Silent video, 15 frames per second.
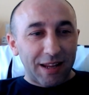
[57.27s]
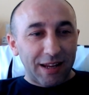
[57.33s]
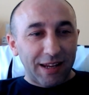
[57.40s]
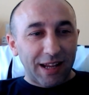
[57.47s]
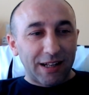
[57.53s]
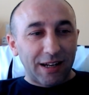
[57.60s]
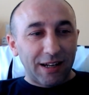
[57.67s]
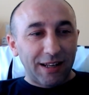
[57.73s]

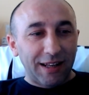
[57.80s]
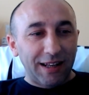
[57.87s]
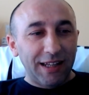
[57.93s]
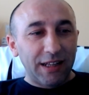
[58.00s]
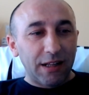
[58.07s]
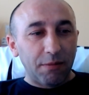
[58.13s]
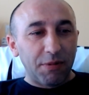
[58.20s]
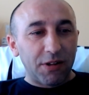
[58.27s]
get a
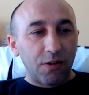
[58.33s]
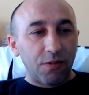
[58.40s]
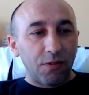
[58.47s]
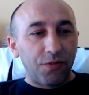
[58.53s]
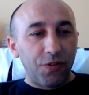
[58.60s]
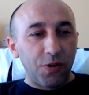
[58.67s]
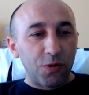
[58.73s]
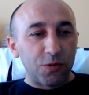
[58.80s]
little bit
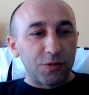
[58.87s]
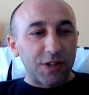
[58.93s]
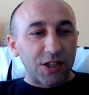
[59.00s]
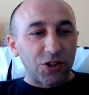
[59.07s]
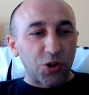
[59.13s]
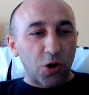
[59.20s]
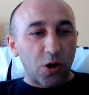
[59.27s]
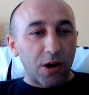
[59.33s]
confused
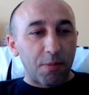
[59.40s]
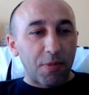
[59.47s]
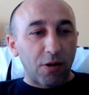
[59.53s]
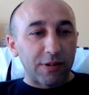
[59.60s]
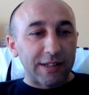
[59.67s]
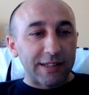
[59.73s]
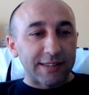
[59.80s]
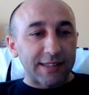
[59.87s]
and shocked
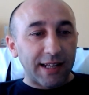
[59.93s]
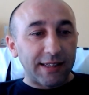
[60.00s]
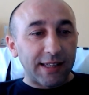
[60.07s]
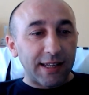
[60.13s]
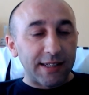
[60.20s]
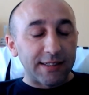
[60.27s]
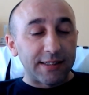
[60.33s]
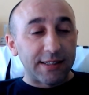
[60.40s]
about this
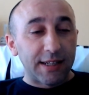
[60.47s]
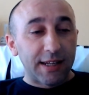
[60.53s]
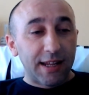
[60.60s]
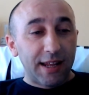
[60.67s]
sentence,